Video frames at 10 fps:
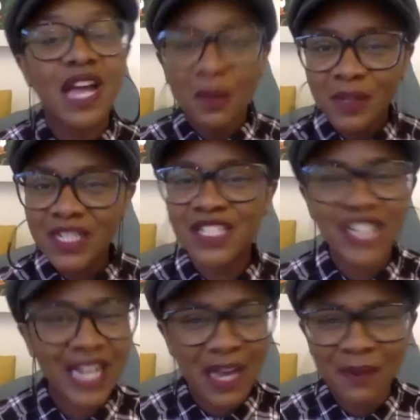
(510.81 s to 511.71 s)
please
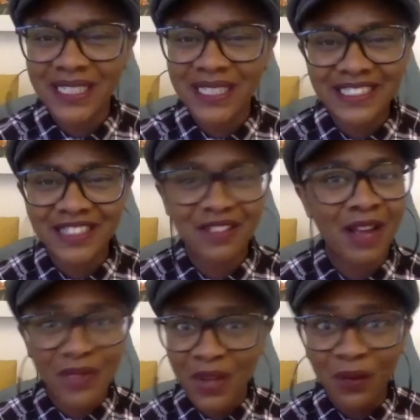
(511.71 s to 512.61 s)
check out my Instagram.
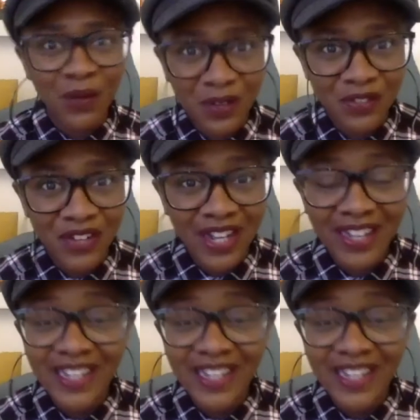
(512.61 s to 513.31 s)
They're all over.